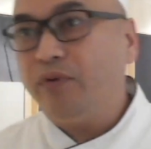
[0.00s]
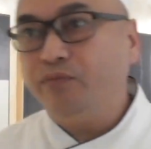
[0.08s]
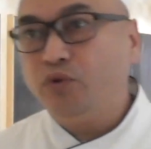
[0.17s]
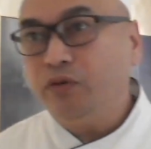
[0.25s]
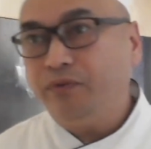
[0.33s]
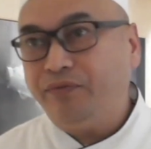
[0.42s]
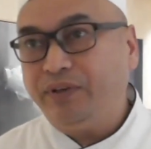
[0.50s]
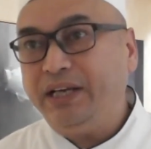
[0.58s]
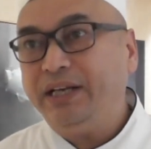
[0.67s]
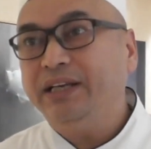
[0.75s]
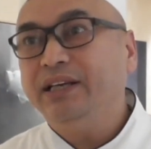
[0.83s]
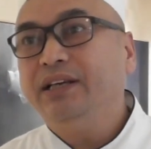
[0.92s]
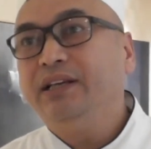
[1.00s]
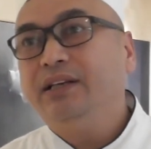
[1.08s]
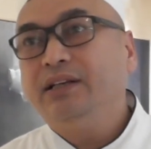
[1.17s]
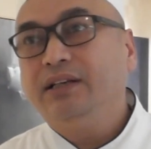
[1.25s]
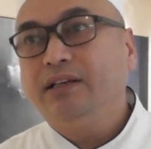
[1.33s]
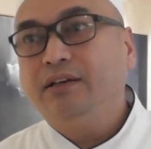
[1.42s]
from June 15
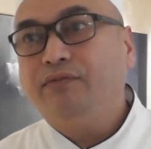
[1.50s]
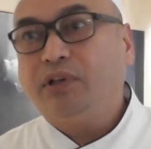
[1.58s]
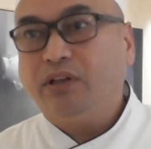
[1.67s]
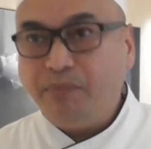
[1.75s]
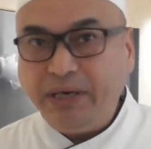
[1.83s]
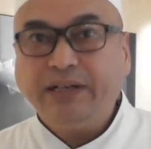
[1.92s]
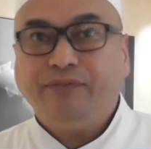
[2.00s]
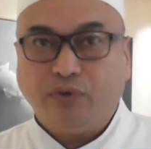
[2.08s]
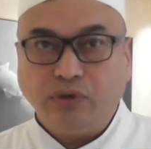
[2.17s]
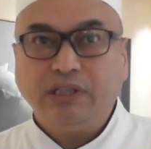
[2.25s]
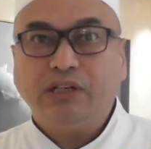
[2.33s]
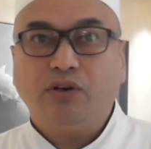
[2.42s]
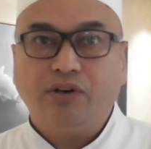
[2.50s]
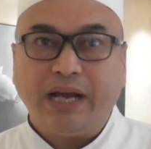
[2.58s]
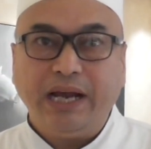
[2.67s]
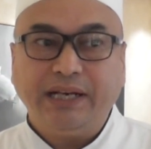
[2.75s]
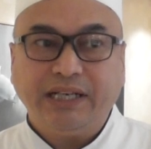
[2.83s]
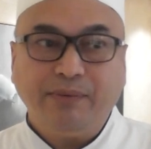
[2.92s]
for the meat, frozen or
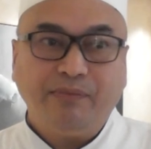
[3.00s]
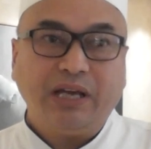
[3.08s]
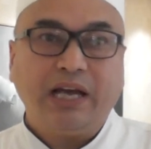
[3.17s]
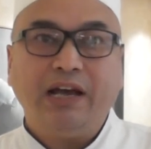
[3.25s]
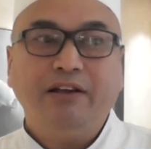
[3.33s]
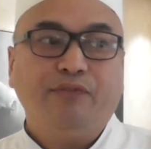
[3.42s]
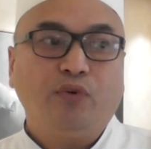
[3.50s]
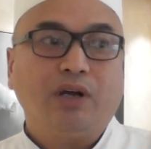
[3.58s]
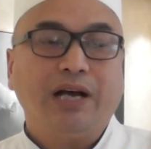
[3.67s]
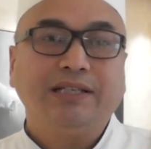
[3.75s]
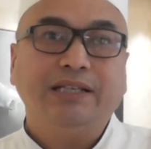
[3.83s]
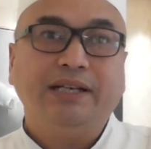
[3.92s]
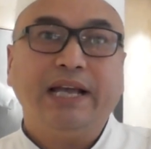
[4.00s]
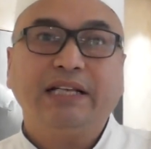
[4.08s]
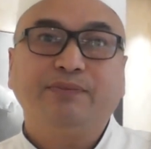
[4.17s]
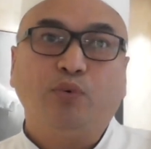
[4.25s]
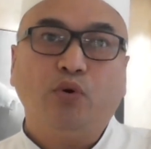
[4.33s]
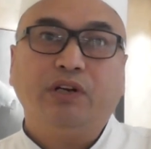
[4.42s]
dry item, I will forecast the
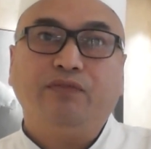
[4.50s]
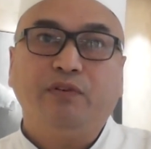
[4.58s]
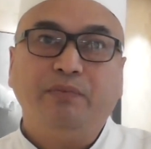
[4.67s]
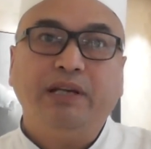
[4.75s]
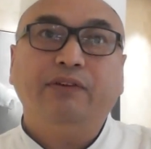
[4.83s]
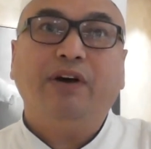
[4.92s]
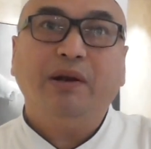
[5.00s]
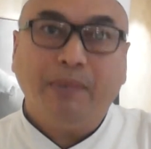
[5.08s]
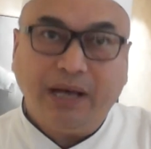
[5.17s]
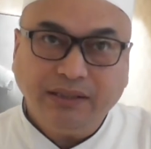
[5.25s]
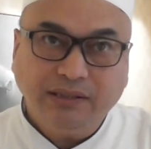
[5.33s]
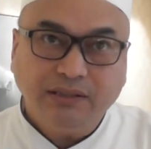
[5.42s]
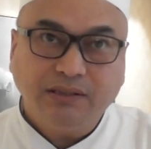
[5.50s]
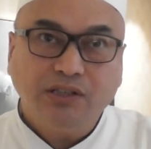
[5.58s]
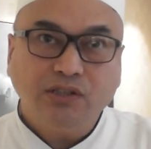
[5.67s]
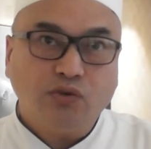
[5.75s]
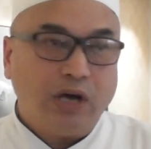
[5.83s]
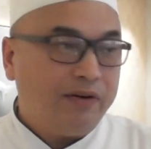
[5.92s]
next port will be 1 month.
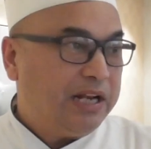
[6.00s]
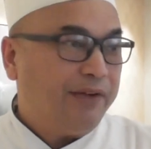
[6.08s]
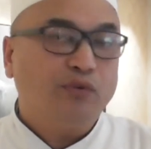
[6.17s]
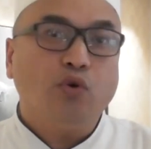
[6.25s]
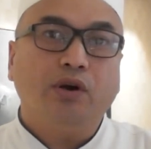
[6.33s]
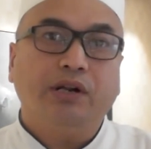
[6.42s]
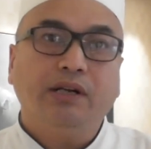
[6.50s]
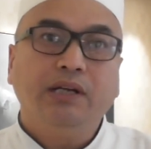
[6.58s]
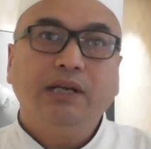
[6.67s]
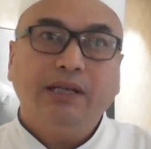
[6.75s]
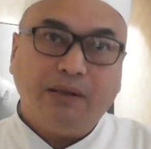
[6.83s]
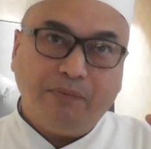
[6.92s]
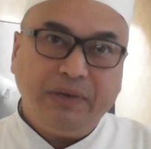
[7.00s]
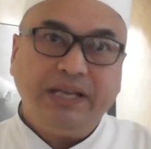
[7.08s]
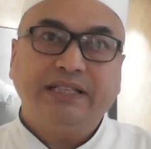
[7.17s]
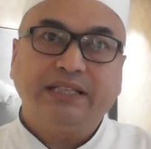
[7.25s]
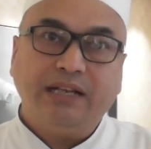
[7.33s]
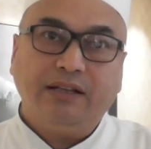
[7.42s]
So I will have to order the
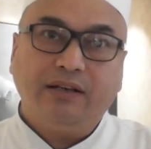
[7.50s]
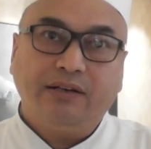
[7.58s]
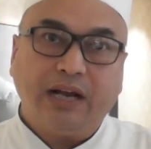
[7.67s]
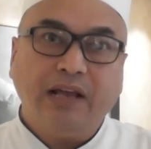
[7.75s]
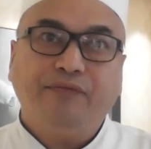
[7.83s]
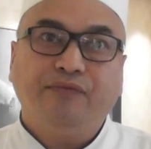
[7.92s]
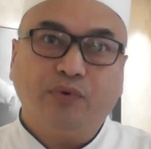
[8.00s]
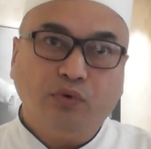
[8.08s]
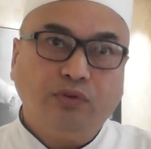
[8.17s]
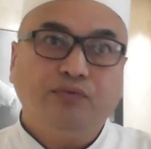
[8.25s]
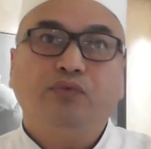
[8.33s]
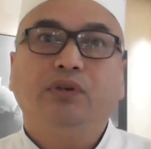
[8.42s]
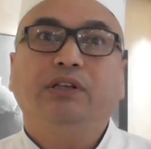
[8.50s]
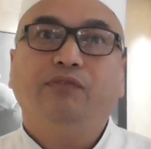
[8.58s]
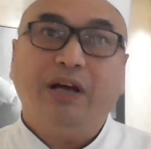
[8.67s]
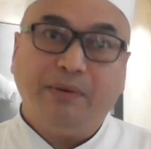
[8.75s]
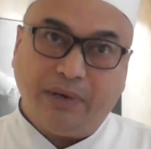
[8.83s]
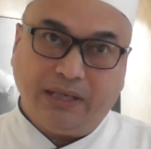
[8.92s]
meats and the dry fruit for the
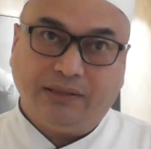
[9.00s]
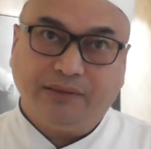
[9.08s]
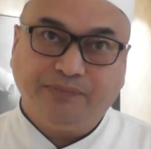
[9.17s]
1 month.